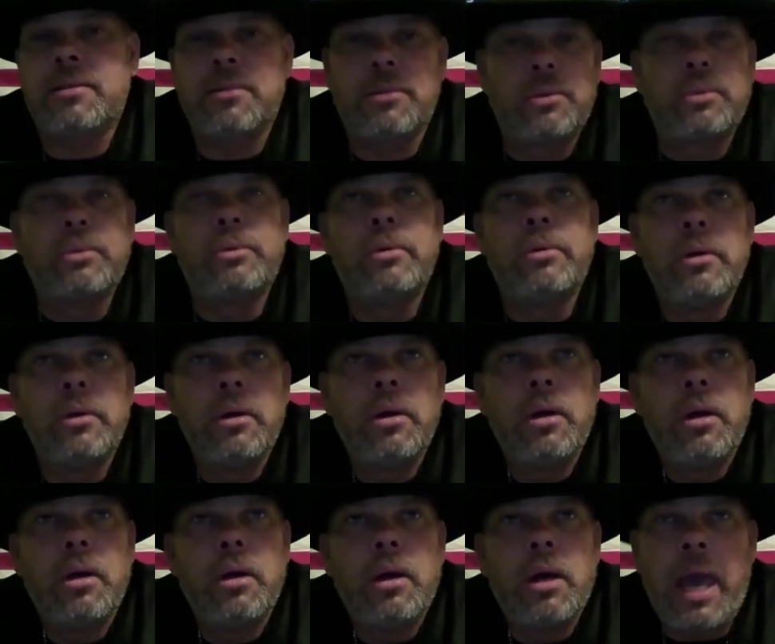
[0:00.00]
to
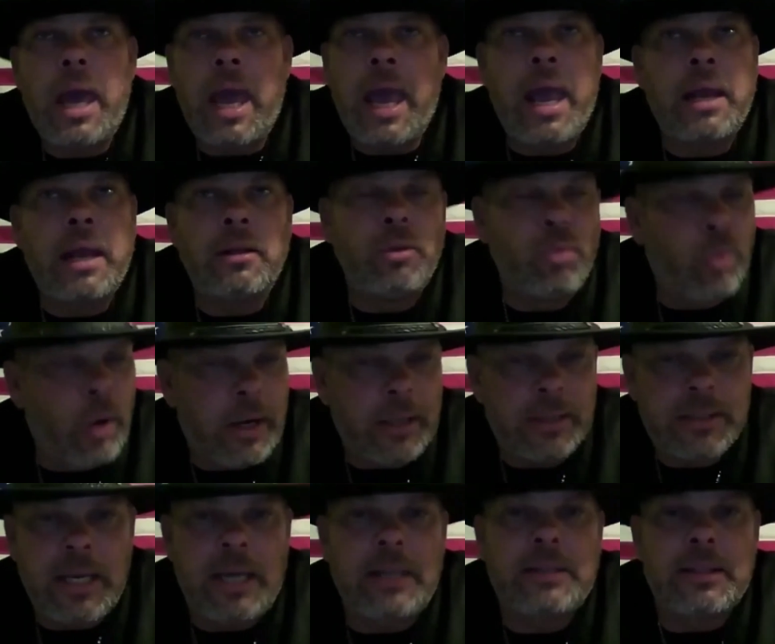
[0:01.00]
and you want
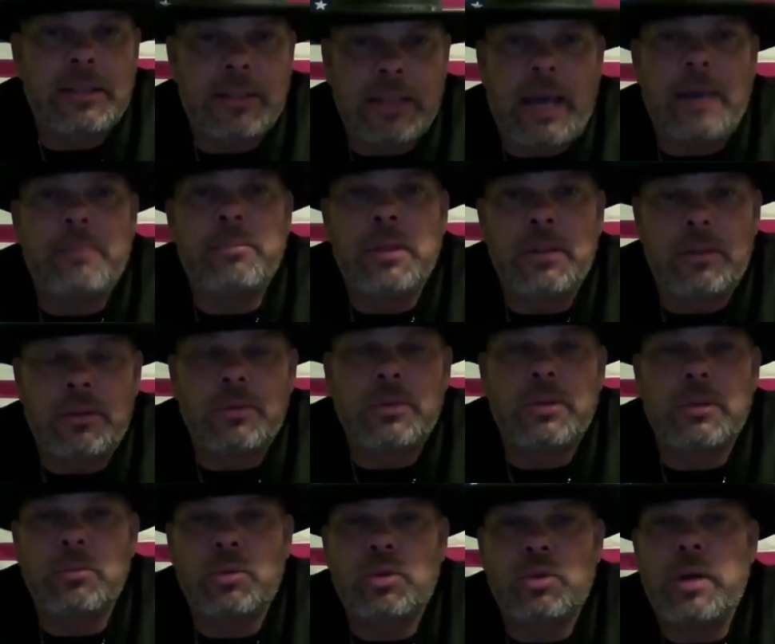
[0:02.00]
to take the time to do
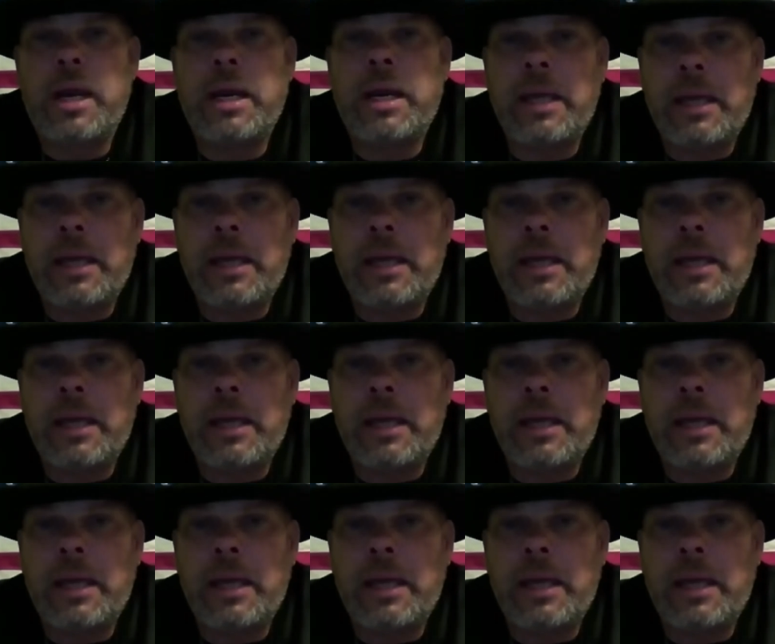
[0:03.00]
some training,